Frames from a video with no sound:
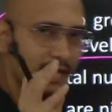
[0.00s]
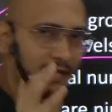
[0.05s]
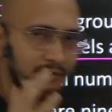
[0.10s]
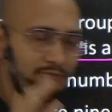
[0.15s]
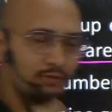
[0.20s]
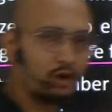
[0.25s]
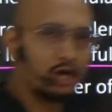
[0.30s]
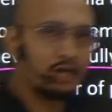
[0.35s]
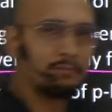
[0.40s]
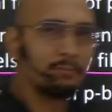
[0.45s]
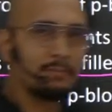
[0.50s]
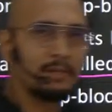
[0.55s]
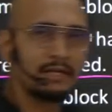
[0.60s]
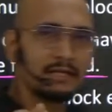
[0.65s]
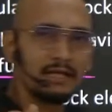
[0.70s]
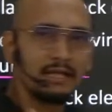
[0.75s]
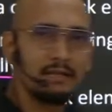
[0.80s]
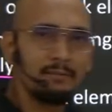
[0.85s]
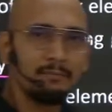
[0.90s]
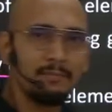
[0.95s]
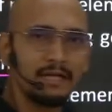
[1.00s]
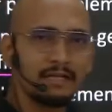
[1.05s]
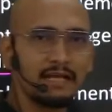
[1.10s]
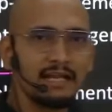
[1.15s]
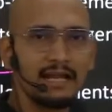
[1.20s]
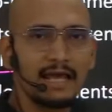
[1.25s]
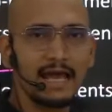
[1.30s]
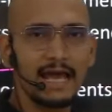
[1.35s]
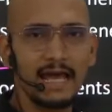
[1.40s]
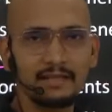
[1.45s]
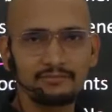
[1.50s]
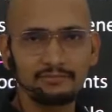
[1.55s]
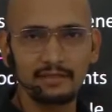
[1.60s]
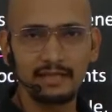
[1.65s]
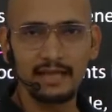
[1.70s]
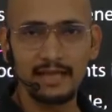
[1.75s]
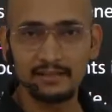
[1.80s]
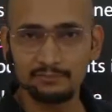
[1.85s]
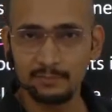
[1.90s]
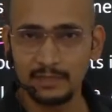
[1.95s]
non-metal, metal as well
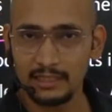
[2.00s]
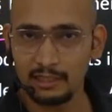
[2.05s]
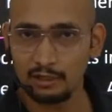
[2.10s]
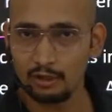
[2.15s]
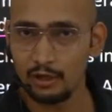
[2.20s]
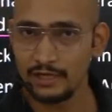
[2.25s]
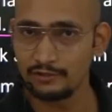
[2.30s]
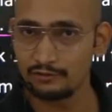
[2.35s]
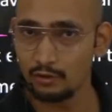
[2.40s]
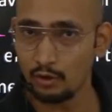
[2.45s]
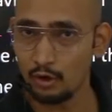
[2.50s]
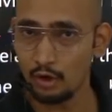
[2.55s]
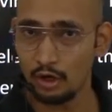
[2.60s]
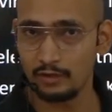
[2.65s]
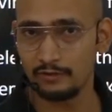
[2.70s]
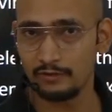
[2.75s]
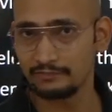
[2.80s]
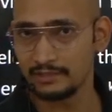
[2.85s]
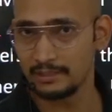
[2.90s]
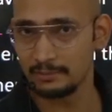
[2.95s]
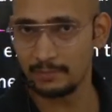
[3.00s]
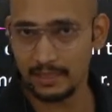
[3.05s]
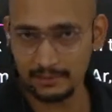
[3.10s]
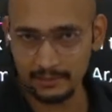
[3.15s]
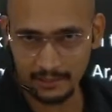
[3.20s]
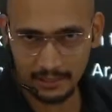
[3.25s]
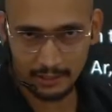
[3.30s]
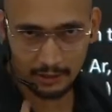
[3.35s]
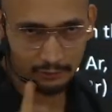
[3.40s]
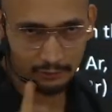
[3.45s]
as metalloids. All of them are there. So